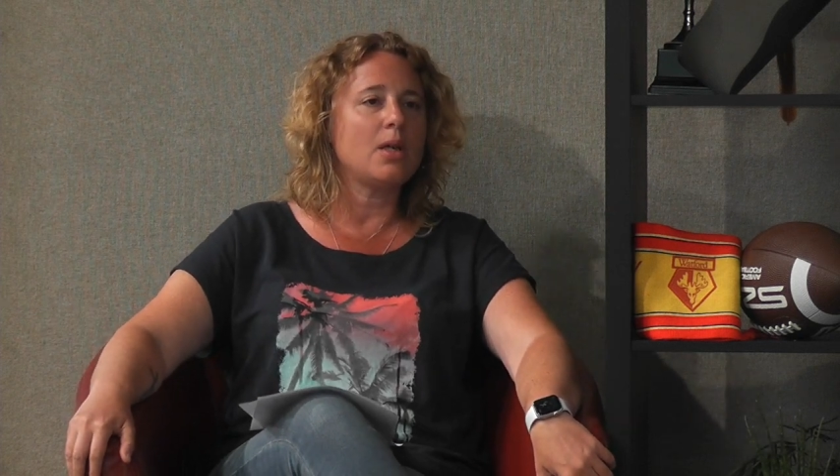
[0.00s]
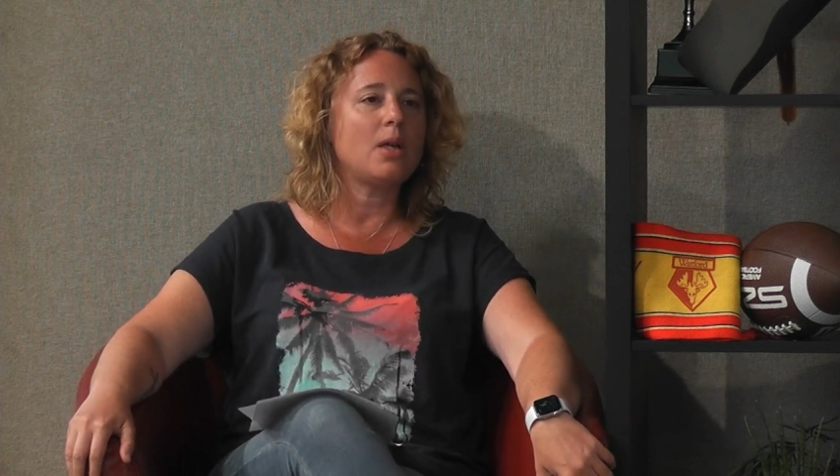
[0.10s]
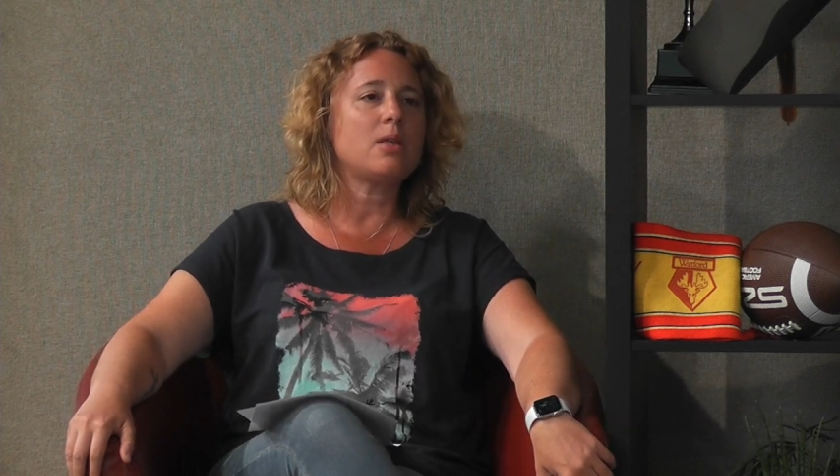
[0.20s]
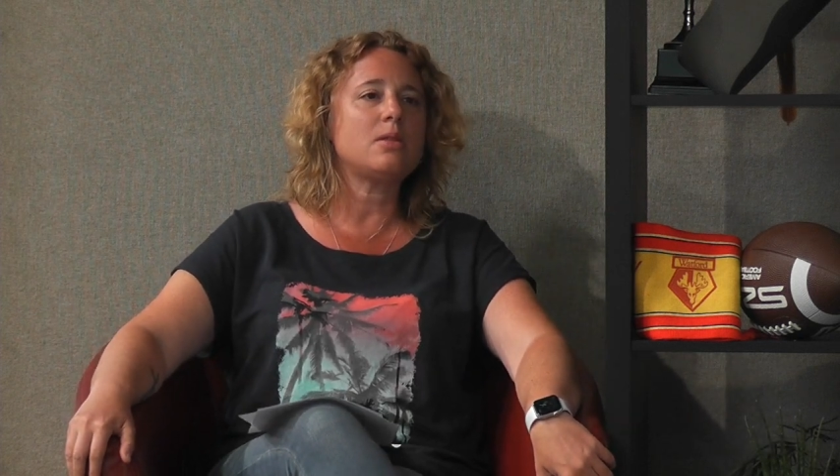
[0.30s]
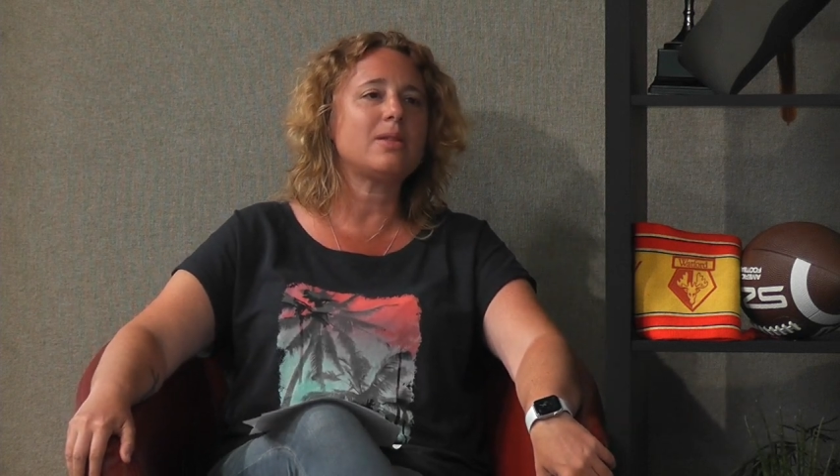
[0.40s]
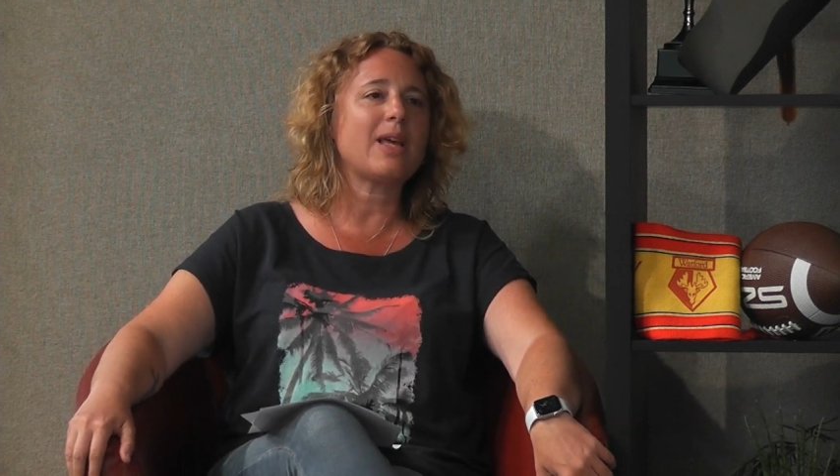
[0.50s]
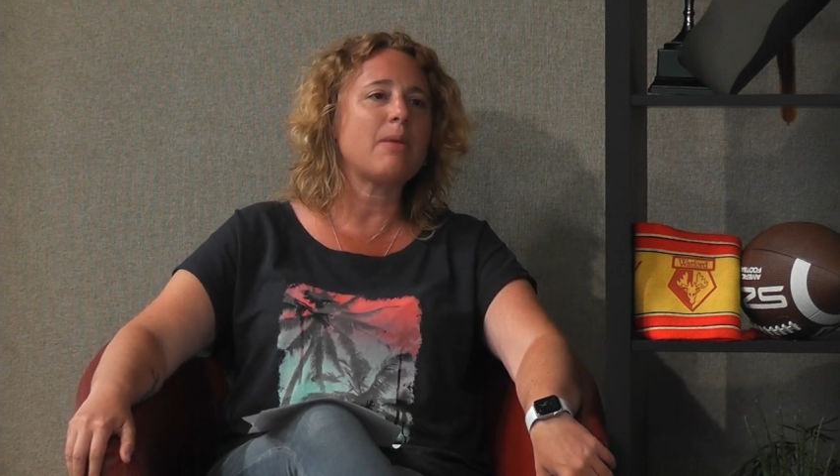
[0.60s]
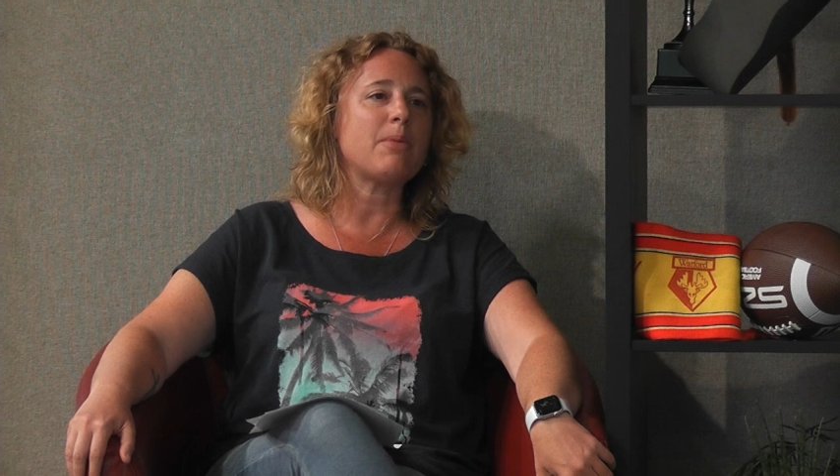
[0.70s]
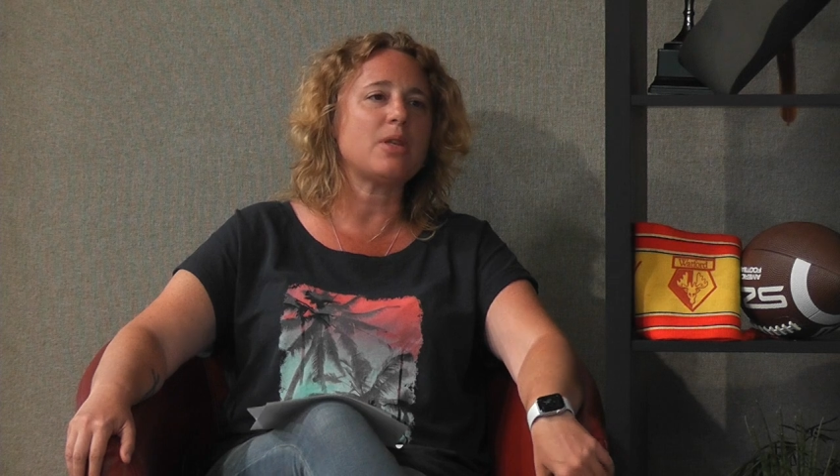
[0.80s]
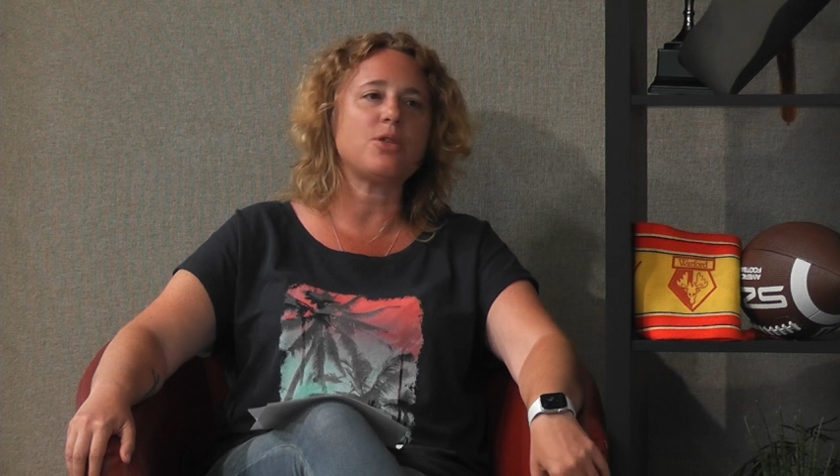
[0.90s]
It used to
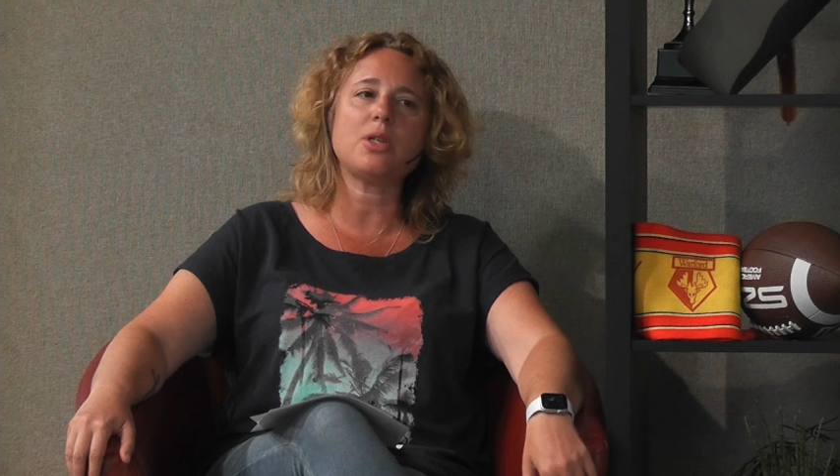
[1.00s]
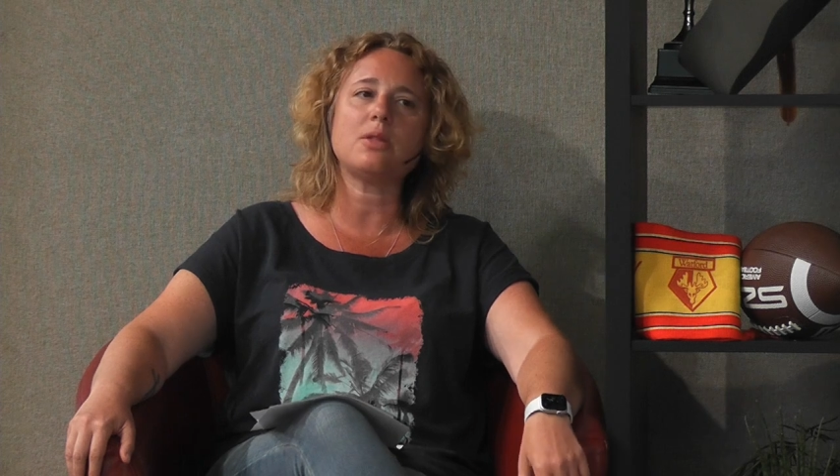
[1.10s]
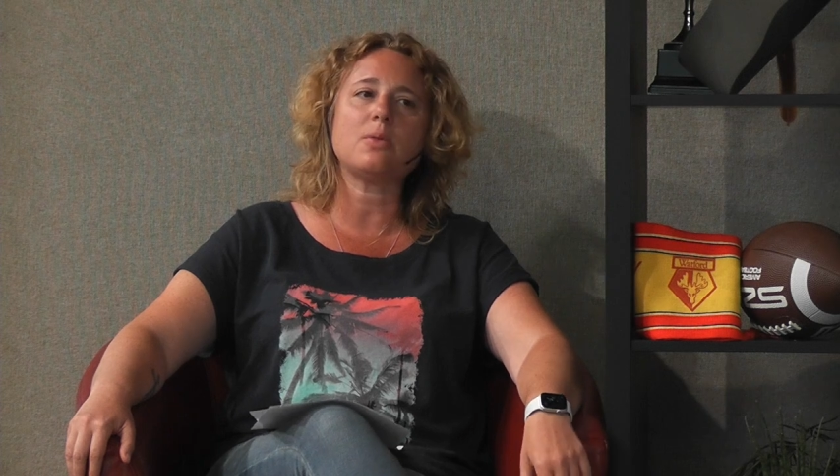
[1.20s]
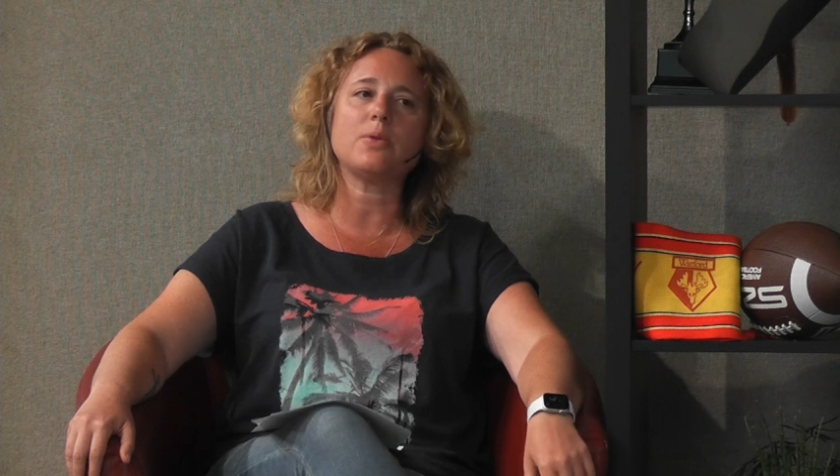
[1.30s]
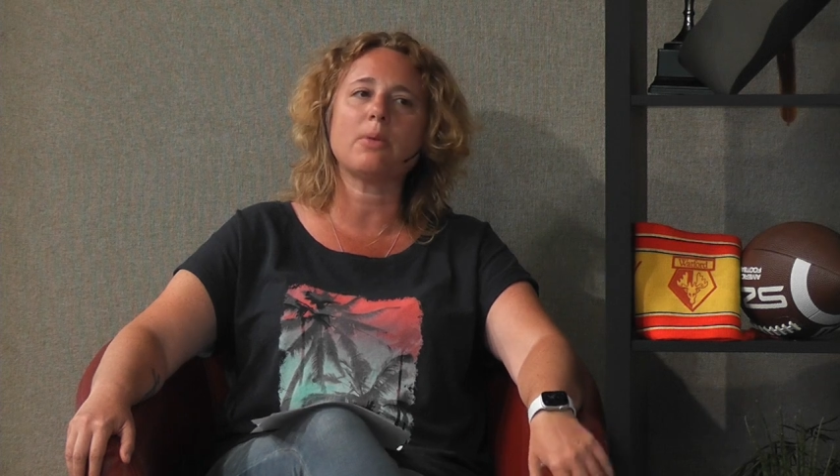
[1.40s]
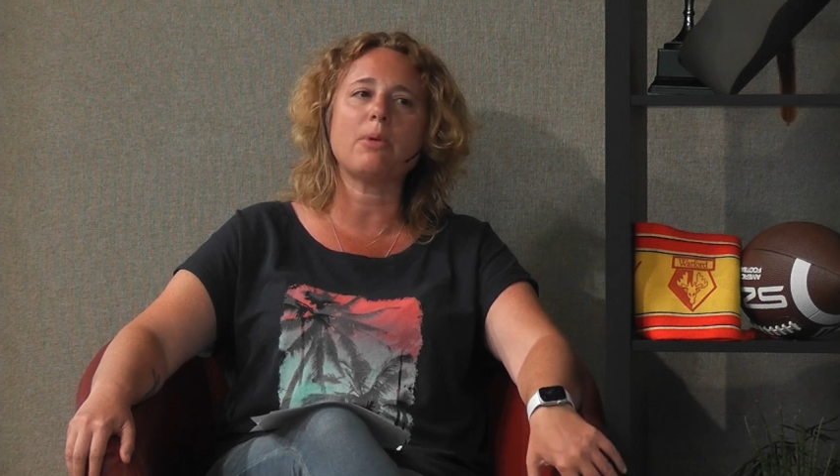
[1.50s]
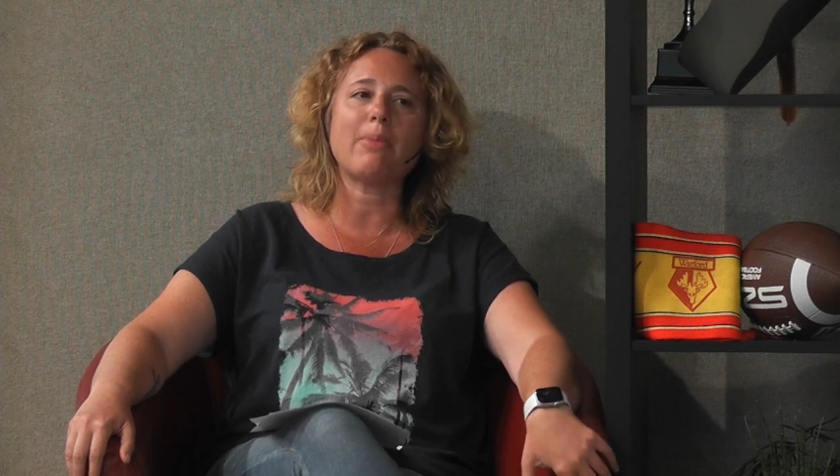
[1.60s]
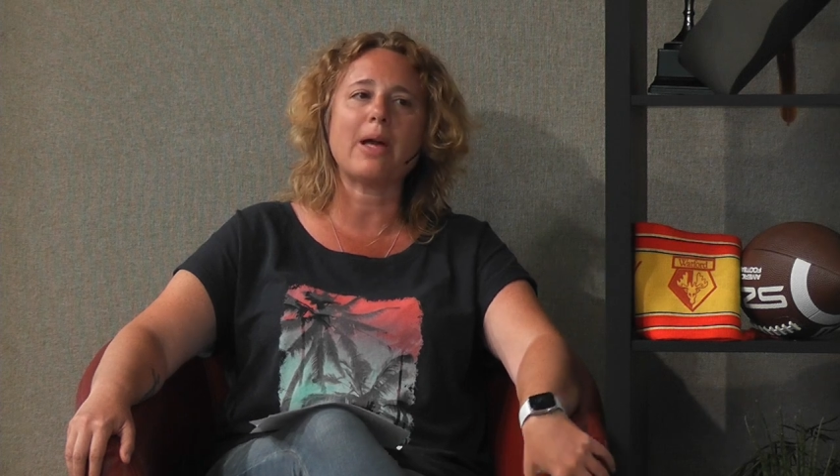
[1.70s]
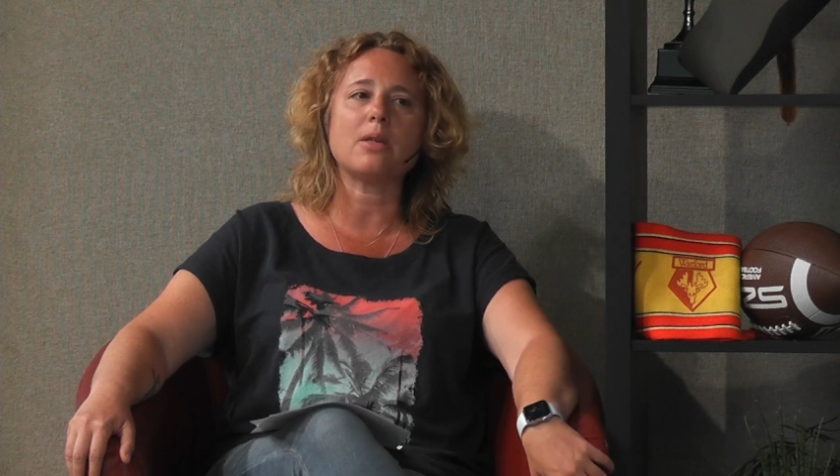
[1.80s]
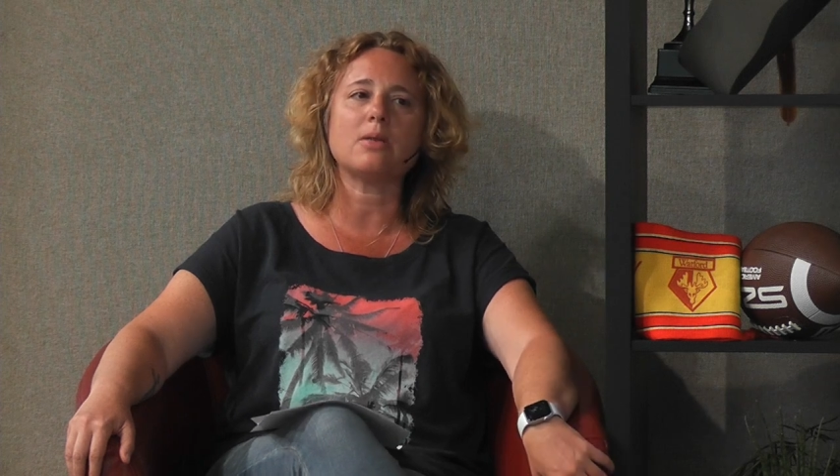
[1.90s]
scare me that Jesus was coming
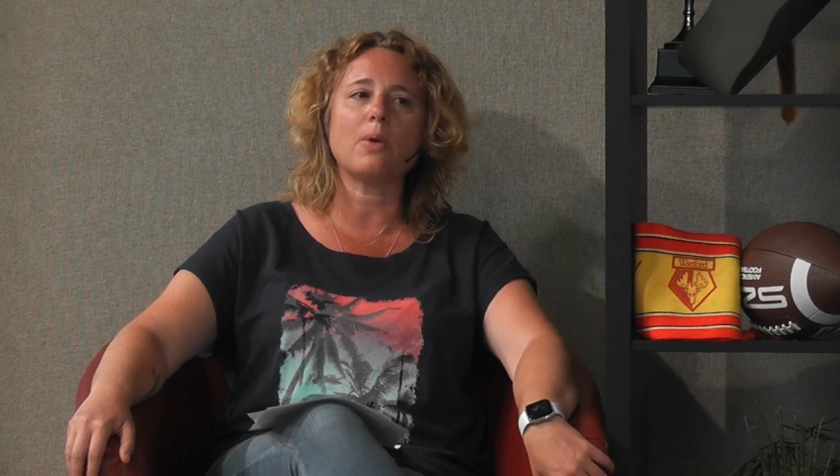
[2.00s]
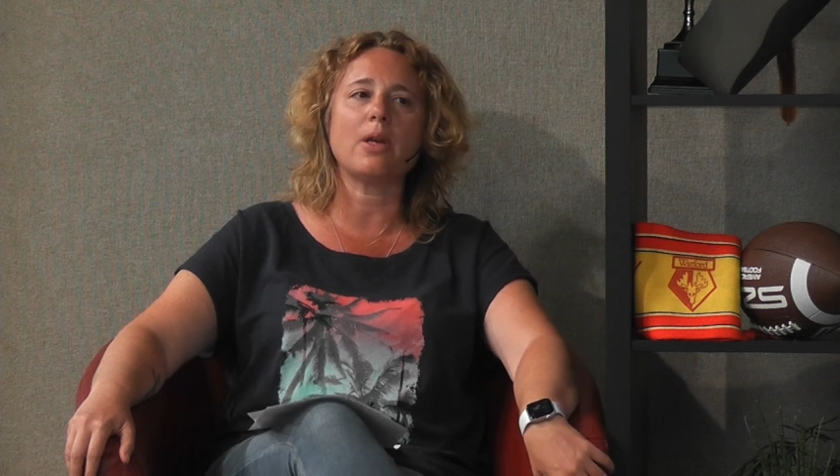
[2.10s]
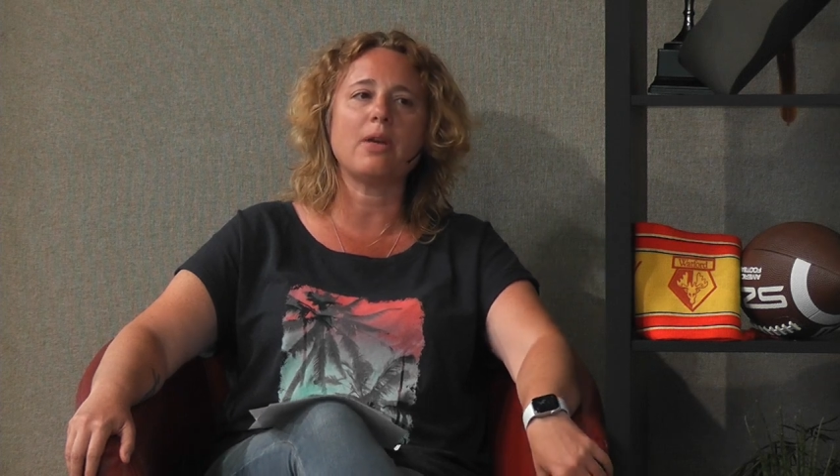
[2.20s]
back as well,